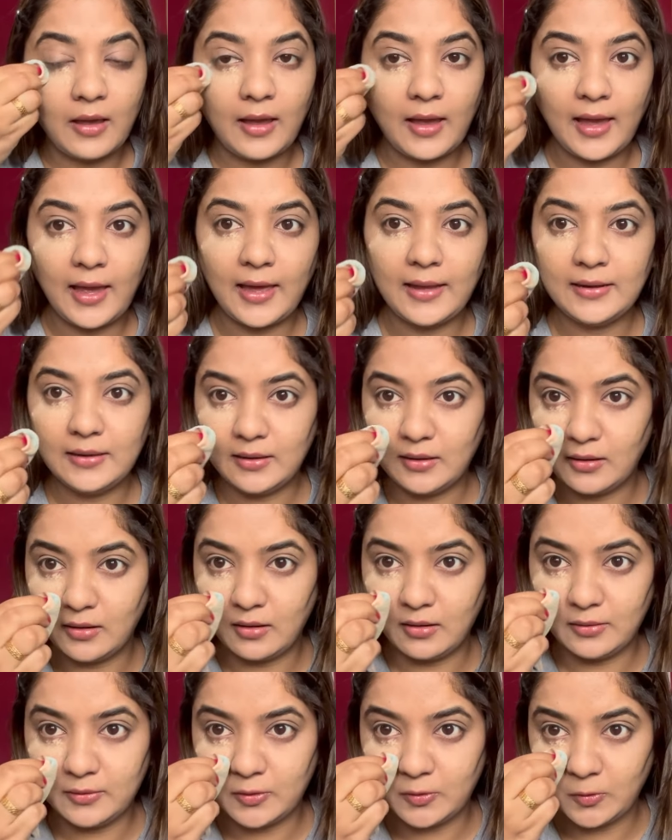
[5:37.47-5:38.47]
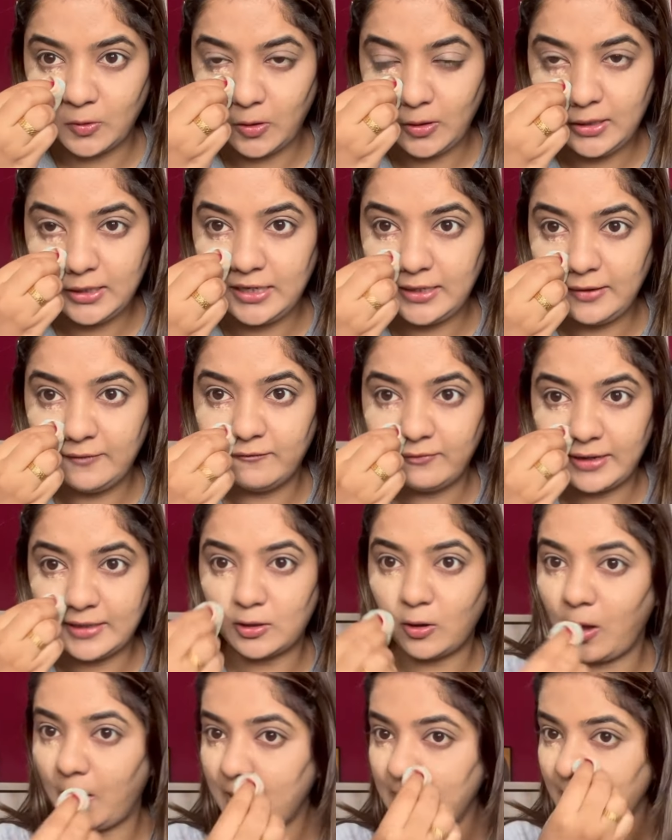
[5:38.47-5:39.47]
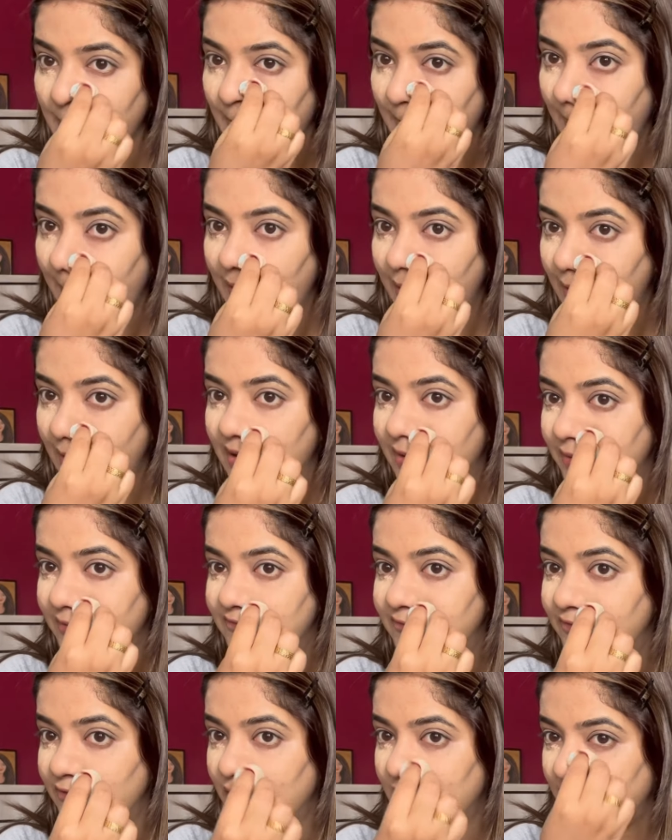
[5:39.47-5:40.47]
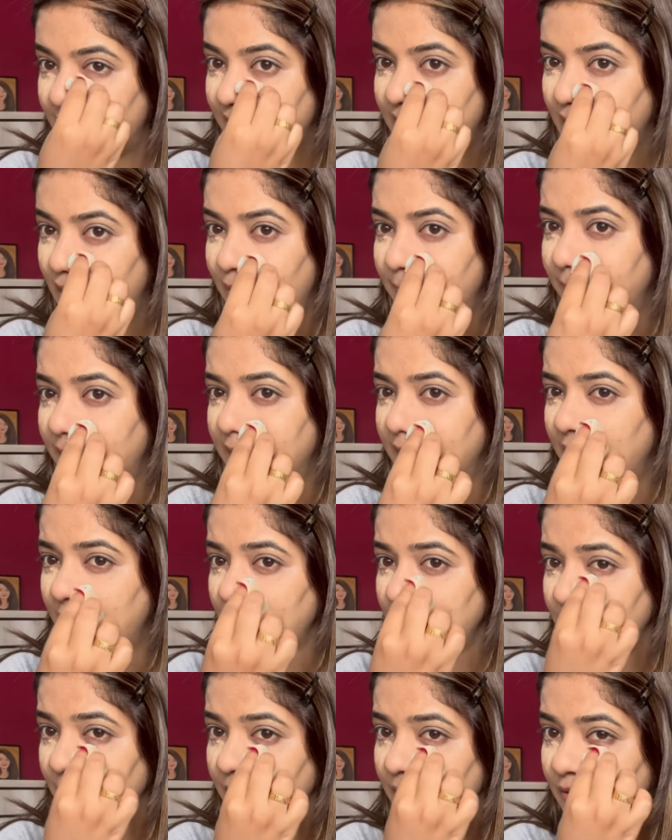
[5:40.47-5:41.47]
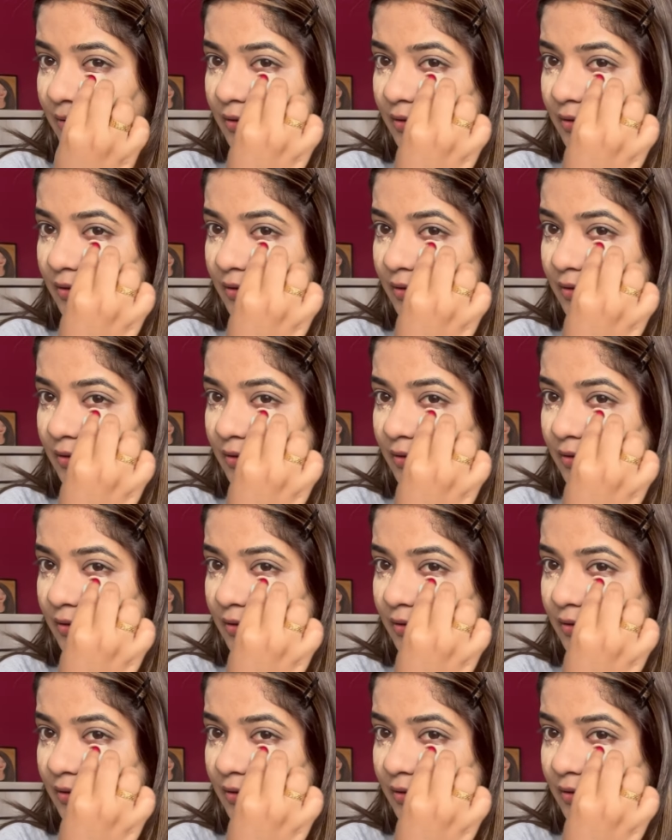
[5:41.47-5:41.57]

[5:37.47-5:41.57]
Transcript: and you know, leave it on for like a minute.